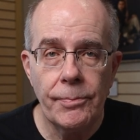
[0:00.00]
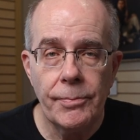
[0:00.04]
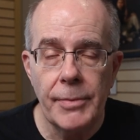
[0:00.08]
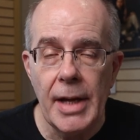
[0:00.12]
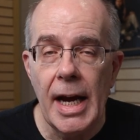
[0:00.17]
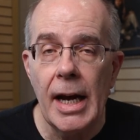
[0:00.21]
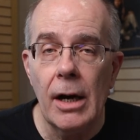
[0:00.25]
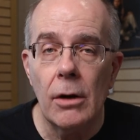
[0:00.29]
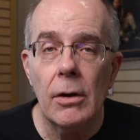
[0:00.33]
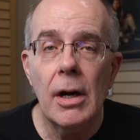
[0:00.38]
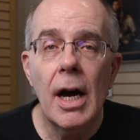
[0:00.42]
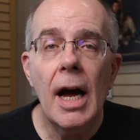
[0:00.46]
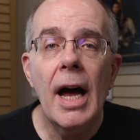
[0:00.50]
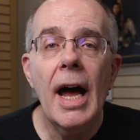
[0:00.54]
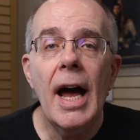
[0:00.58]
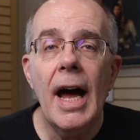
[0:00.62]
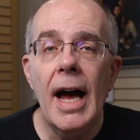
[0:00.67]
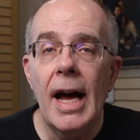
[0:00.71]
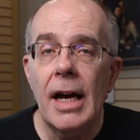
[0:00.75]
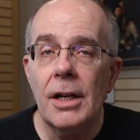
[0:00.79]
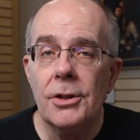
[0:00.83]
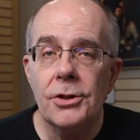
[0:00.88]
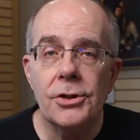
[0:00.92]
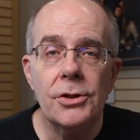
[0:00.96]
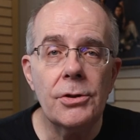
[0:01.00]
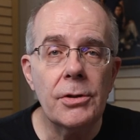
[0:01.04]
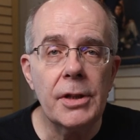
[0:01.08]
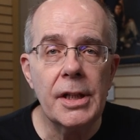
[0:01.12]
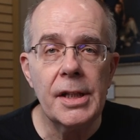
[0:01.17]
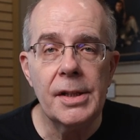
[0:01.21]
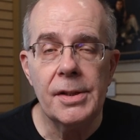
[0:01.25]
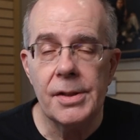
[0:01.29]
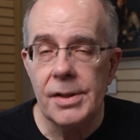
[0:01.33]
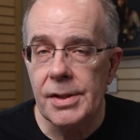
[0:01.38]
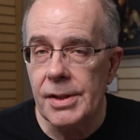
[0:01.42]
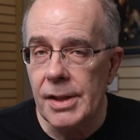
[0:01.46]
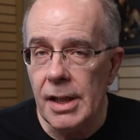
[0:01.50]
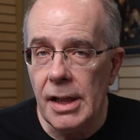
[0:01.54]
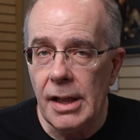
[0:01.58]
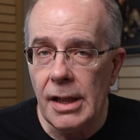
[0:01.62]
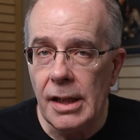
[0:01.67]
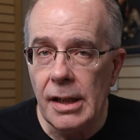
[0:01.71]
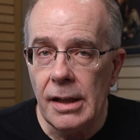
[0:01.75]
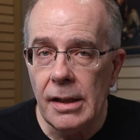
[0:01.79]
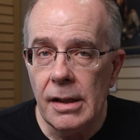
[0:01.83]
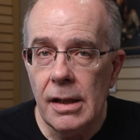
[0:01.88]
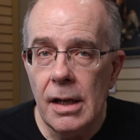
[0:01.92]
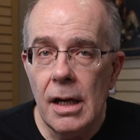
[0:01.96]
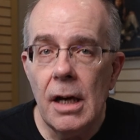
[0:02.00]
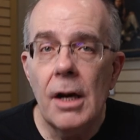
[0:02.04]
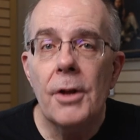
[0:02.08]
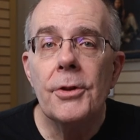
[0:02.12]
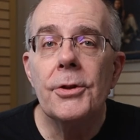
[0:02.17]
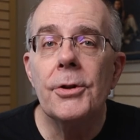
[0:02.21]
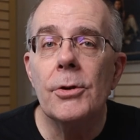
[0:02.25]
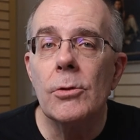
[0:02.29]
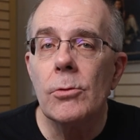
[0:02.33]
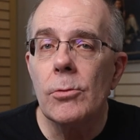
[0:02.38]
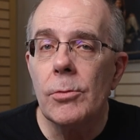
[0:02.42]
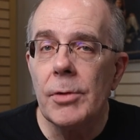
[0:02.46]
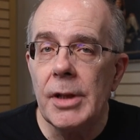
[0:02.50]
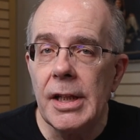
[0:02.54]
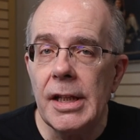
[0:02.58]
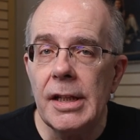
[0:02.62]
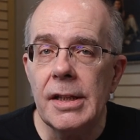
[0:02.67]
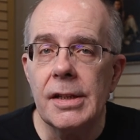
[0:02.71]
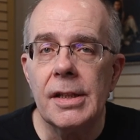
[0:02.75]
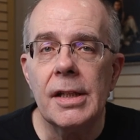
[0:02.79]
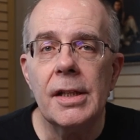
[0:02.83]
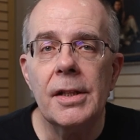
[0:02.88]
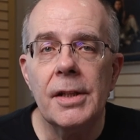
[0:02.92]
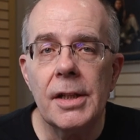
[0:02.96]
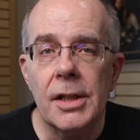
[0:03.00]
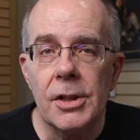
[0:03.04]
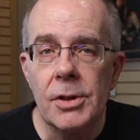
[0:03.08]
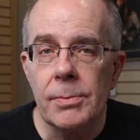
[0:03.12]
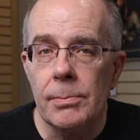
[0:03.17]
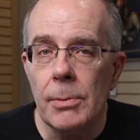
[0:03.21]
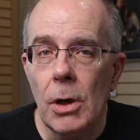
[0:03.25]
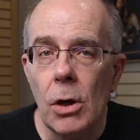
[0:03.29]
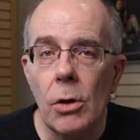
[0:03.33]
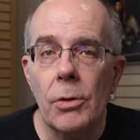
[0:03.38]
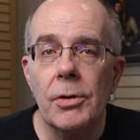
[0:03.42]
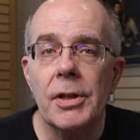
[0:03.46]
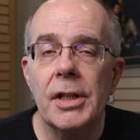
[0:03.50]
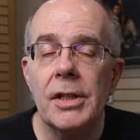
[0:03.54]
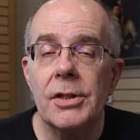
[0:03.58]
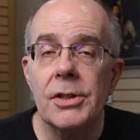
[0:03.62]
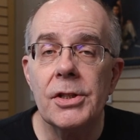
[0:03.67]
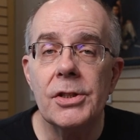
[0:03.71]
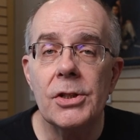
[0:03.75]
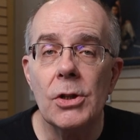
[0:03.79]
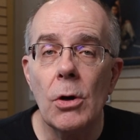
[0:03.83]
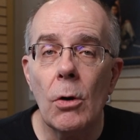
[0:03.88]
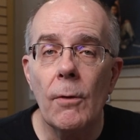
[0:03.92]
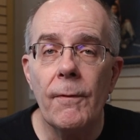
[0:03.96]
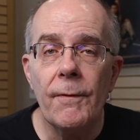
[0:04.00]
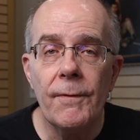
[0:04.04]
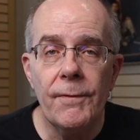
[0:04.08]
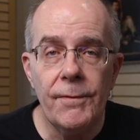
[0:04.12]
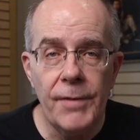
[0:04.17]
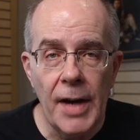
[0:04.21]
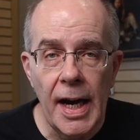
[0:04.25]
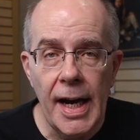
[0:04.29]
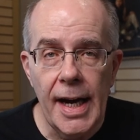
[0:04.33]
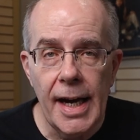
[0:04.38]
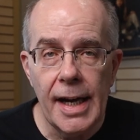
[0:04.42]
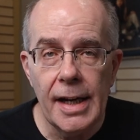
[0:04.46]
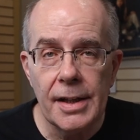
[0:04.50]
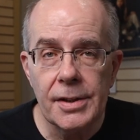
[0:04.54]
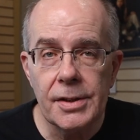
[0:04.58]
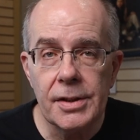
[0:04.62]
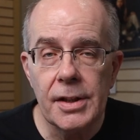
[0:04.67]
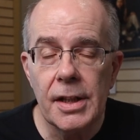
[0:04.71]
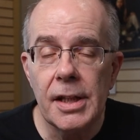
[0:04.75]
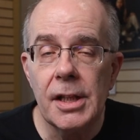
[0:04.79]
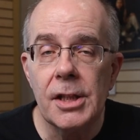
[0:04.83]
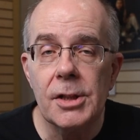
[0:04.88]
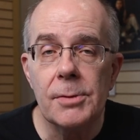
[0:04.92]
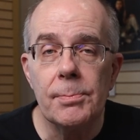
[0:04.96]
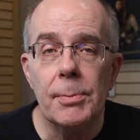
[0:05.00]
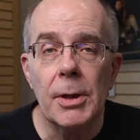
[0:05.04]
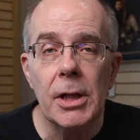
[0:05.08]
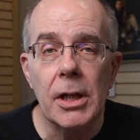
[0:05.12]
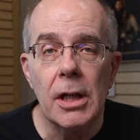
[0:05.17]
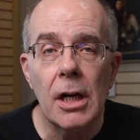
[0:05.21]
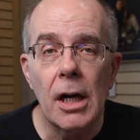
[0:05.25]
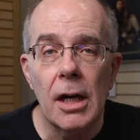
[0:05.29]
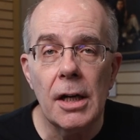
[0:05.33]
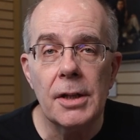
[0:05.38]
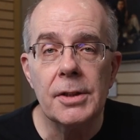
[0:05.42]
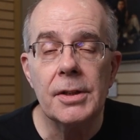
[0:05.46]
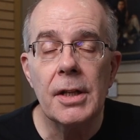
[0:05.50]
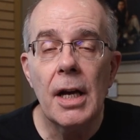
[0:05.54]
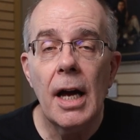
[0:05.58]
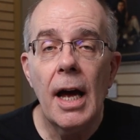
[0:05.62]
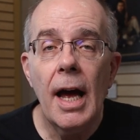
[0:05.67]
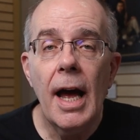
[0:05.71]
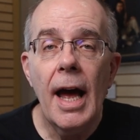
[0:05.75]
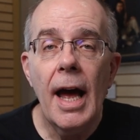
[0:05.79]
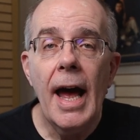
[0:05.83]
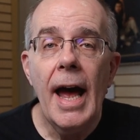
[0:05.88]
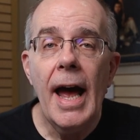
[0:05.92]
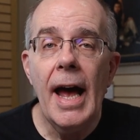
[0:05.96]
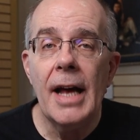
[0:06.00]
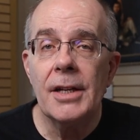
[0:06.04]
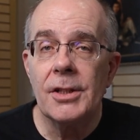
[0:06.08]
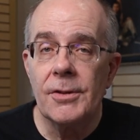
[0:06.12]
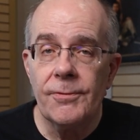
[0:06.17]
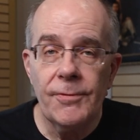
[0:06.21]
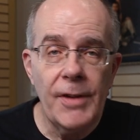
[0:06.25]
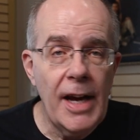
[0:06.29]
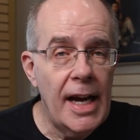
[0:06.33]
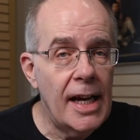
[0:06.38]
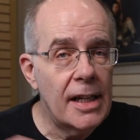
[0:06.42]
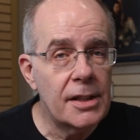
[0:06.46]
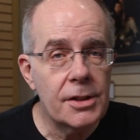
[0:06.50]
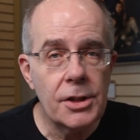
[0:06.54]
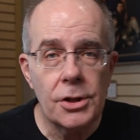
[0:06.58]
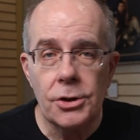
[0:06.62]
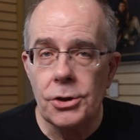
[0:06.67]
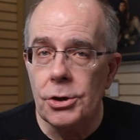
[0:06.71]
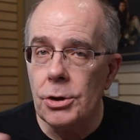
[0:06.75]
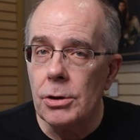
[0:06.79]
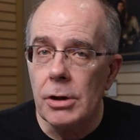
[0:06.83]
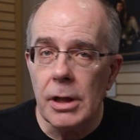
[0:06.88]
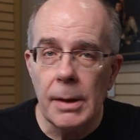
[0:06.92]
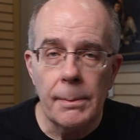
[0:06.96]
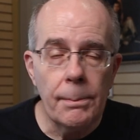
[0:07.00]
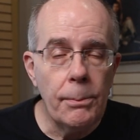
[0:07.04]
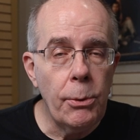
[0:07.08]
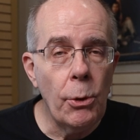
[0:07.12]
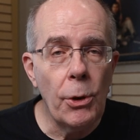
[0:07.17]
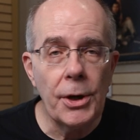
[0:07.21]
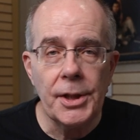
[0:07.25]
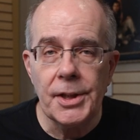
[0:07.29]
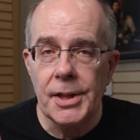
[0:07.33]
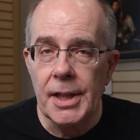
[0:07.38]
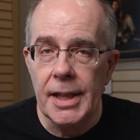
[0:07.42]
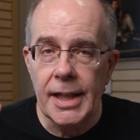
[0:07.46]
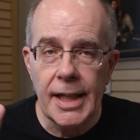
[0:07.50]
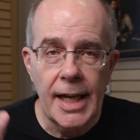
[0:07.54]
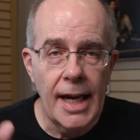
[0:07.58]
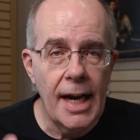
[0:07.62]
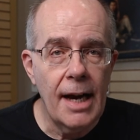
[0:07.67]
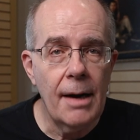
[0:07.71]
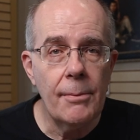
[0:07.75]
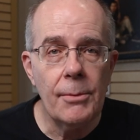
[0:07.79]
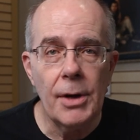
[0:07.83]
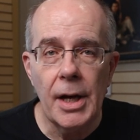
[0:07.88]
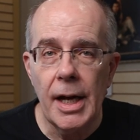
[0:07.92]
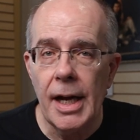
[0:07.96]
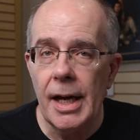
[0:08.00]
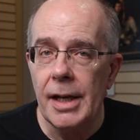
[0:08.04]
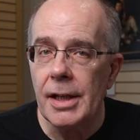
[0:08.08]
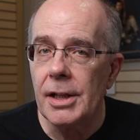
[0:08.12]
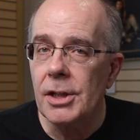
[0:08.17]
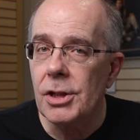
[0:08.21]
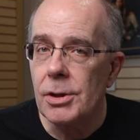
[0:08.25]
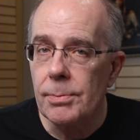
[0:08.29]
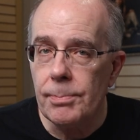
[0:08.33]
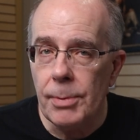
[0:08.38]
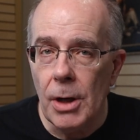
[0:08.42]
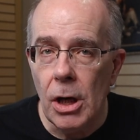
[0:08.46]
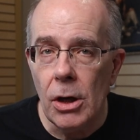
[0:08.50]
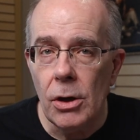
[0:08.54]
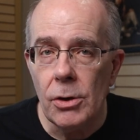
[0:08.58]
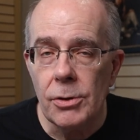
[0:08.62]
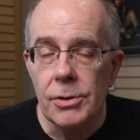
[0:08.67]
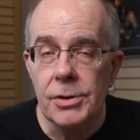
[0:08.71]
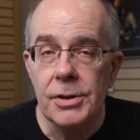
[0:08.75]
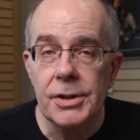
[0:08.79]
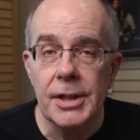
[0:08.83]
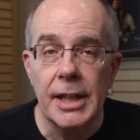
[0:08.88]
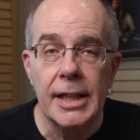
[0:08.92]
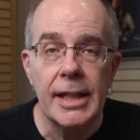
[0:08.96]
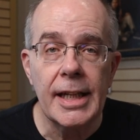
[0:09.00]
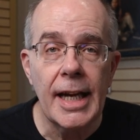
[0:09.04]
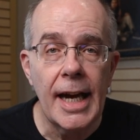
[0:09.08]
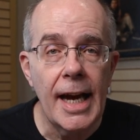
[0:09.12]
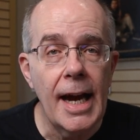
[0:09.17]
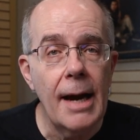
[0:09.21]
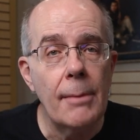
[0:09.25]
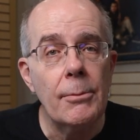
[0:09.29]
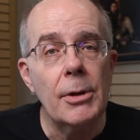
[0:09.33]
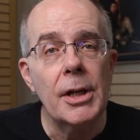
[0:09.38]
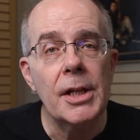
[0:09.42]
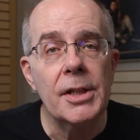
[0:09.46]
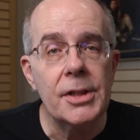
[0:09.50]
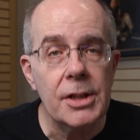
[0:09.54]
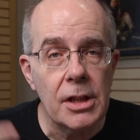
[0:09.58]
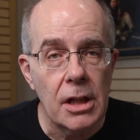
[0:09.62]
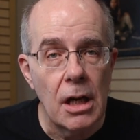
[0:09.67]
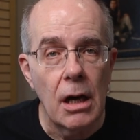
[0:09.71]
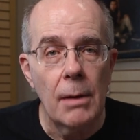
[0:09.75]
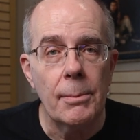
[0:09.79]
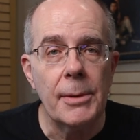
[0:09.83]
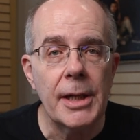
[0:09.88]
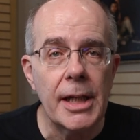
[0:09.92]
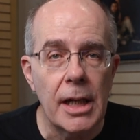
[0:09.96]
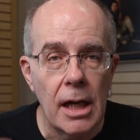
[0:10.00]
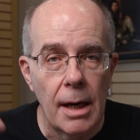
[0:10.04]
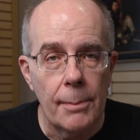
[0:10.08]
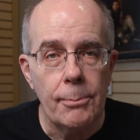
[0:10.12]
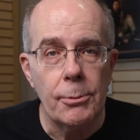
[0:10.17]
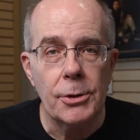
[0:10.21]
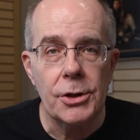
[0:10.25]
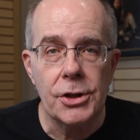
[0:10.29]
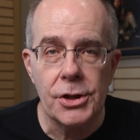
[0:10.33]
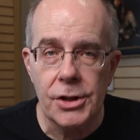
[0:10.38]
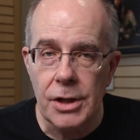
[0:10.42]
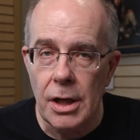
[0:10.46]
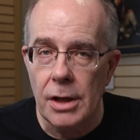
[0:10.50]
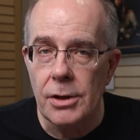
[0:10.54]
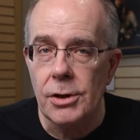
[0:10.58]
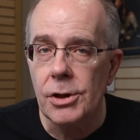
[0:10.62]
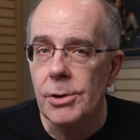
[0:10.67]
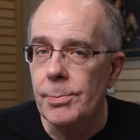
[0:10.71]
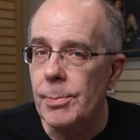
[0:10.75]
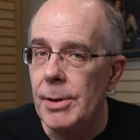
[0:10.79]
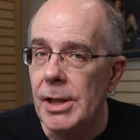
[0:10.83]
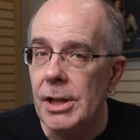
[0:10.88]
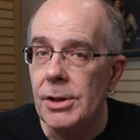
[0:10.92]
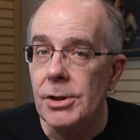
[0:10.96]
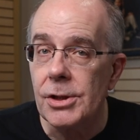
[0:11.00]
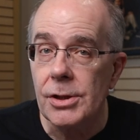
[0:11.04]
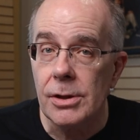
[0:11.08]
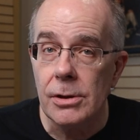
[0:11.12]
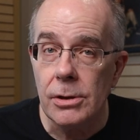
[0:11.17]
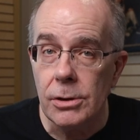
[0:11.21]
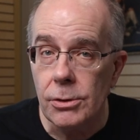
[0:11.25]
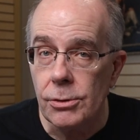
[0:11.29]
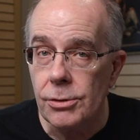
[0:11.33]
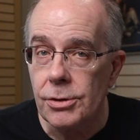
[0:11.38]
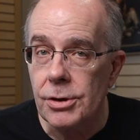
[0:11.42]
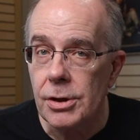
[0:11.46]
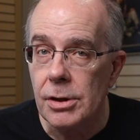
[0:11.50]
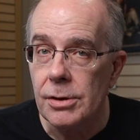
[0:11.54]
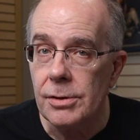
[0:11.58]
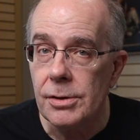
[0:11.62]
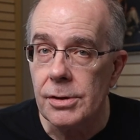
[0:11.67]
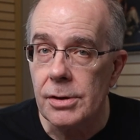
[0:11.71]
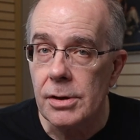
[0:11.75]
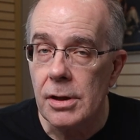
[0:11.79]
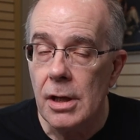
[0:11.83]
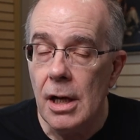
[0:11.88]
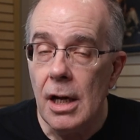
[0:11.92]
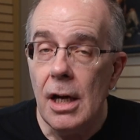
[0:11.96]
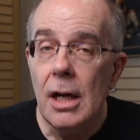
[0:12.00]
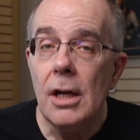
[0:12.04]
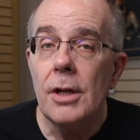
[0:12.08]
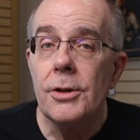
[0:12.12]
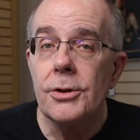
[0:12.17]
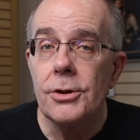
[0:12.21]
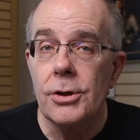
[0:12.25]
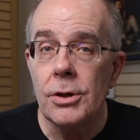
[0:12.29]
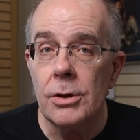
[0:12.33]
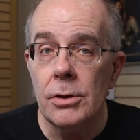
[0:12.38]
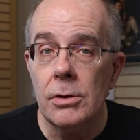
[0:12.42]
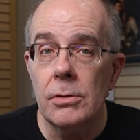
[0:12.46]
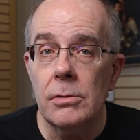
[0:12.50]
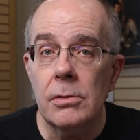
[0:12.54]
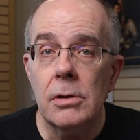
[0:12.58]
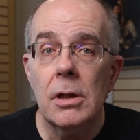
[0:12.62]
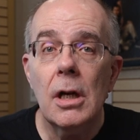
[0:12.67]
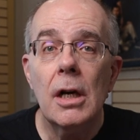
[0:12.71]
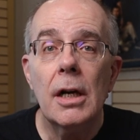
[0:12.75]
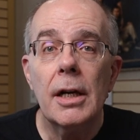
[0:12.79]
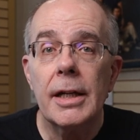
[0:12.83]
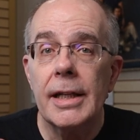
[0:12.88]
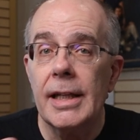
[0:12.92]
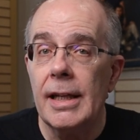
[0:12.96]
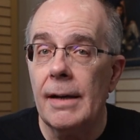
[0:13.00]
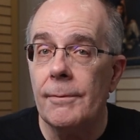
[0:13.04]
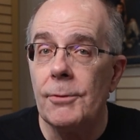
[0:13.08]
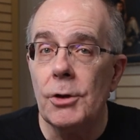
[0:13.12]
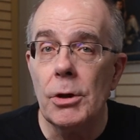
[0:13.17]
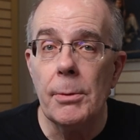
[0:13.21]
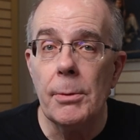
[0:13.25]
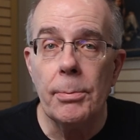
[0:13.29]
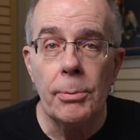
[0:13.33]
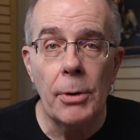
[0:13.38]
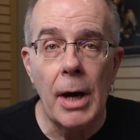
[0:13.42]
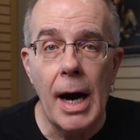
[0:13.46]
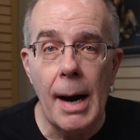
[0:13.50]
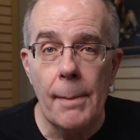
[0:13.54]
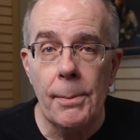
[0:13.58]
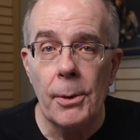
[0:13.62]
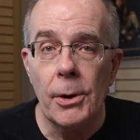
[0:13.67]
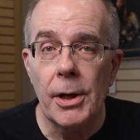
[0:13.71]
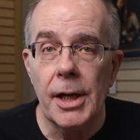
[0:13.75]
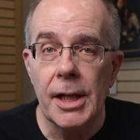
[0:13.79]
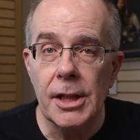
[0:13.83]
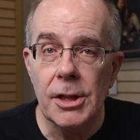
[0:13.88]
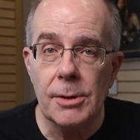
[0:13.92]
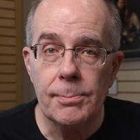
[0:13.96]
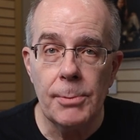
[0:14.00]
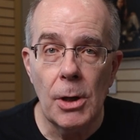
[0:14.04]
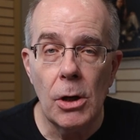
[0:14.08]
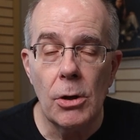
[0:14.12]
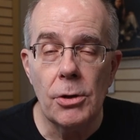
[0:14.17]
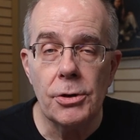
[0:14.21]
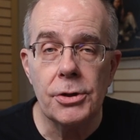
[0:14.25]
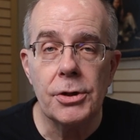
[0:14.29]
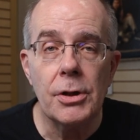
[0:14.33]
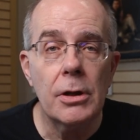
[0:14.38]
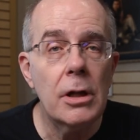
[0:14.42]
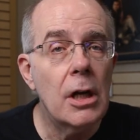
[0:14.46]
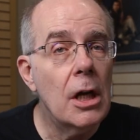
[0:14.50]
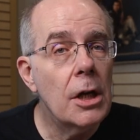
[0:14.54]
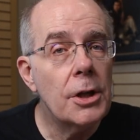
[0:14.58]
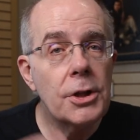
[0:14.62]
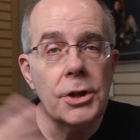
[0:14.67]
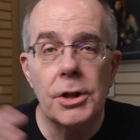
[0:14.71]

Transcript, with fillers: Now, as you can see, the reason this mode is so fast is because as fast as you can point the camera and expose, the camera is coming up with shutter speed solutions to give you proper exposure.